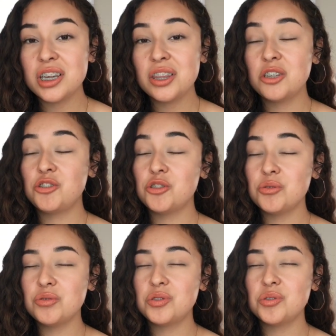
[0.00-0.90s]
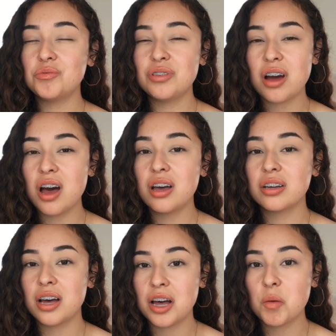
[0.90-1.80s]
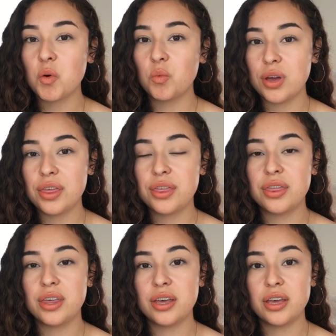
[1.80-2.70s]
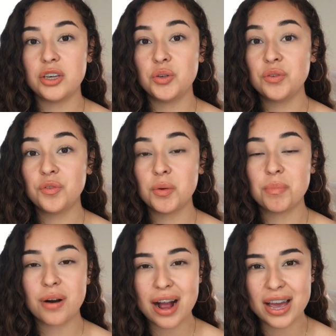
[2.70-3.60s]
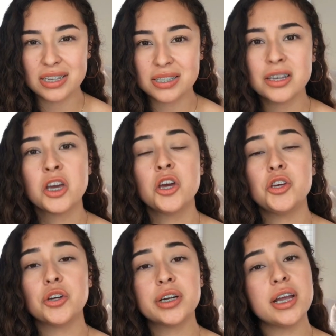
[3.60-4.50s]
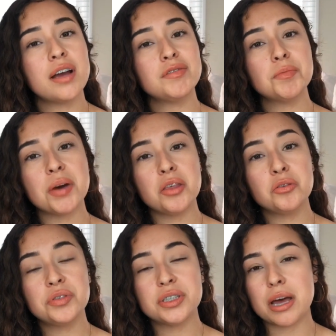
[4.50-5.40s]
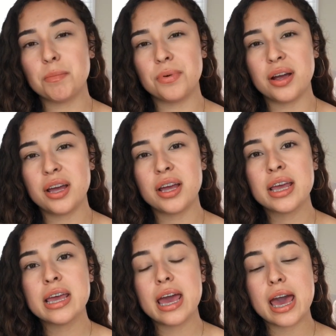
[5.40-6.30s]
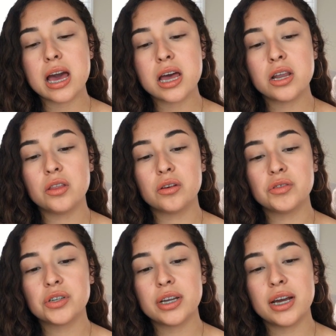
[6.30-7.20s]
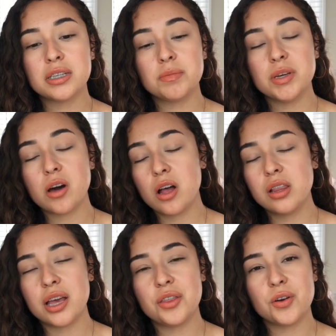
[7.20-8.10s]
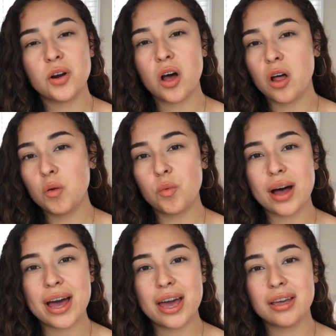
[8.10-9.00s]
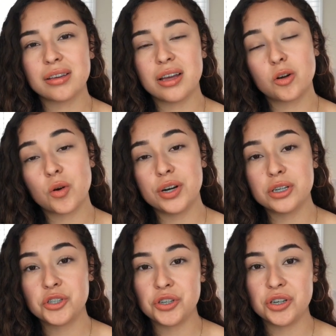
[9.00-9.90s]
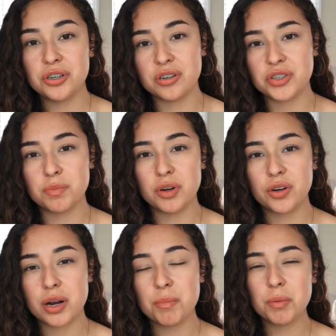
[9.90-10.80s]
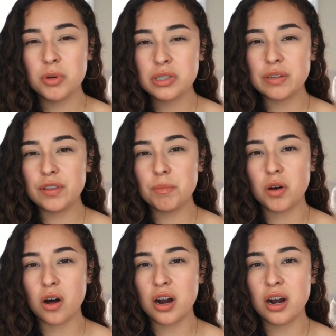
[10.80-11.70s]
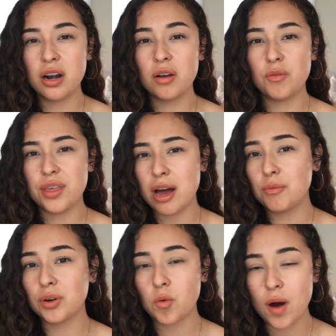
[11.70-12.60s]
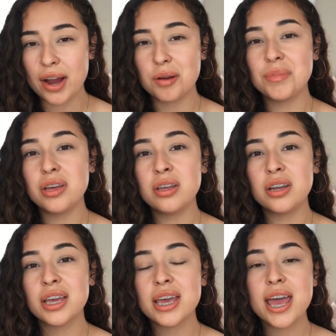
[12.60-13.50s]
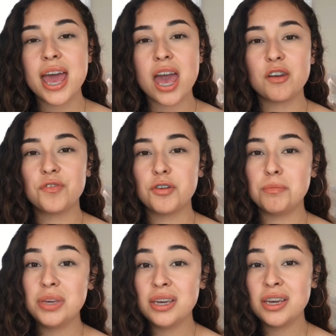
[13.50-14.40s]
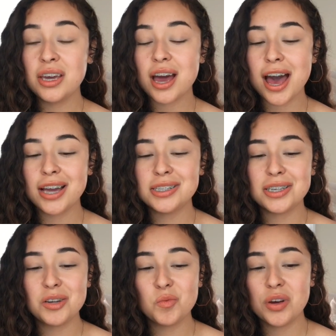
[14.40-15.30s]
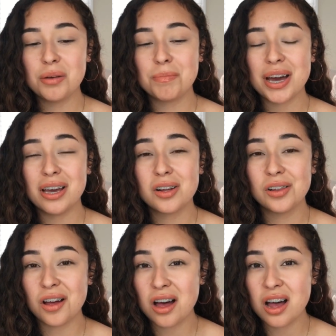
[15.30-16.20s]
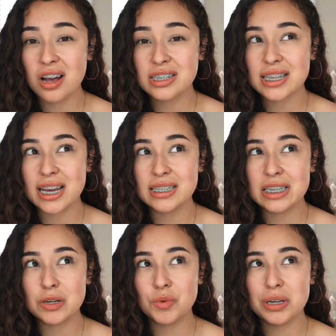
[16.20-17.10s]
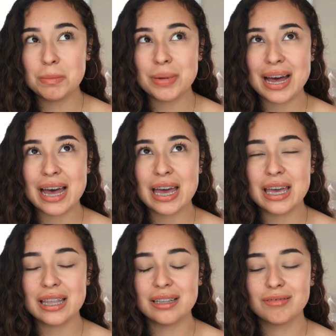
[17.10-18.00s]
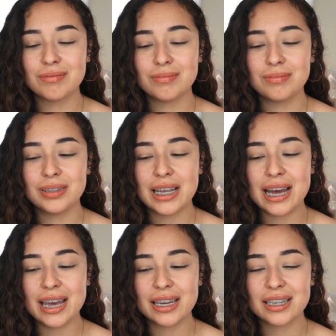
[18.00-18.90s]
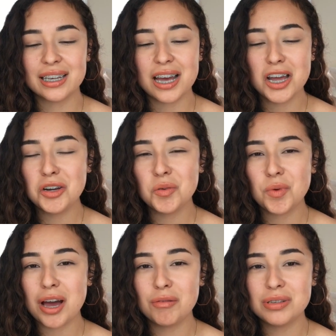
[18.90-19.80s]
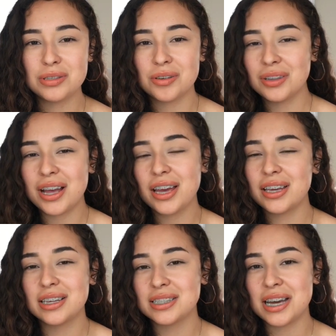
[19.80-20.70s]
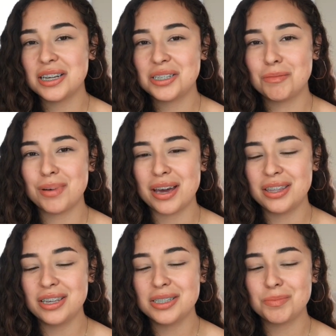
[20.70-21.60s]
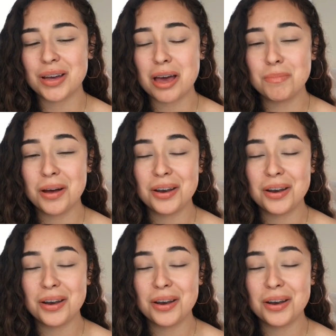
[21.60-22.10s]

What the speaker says: the shoes do not come with the uniform price. You're gonna have to buy those separate, and those are gonna have to be all leather, all white, according to your nursing program, but most of them are that requirement. And for me, I didn't wanna buy clogs. I didn't wanna buy, like, I don't know why I was so like excited to buy these, but I bought